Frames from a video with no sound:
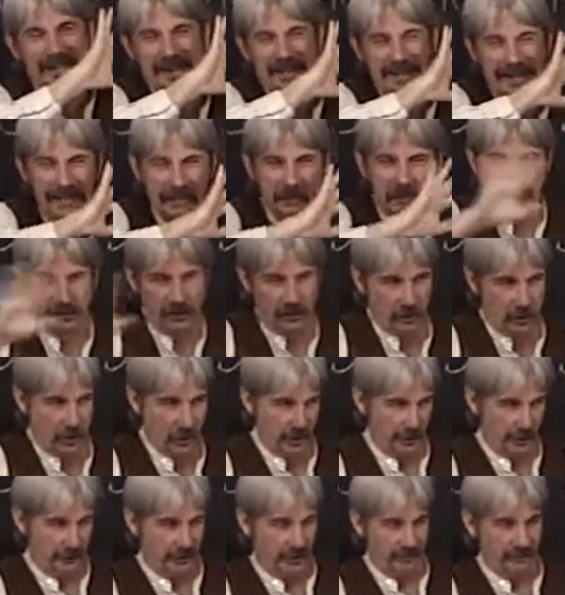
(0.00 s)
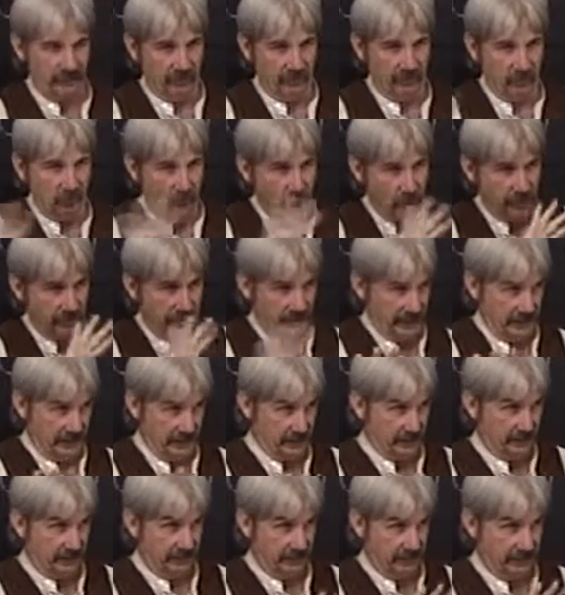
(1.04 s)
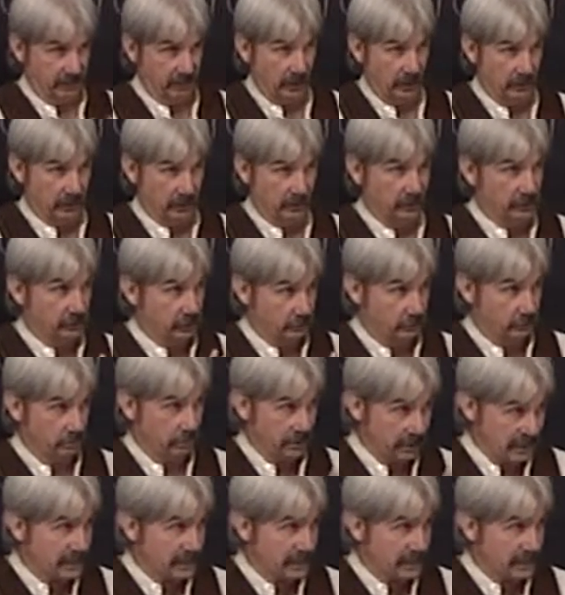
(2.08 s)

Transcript: any regard of the worthiness of the person to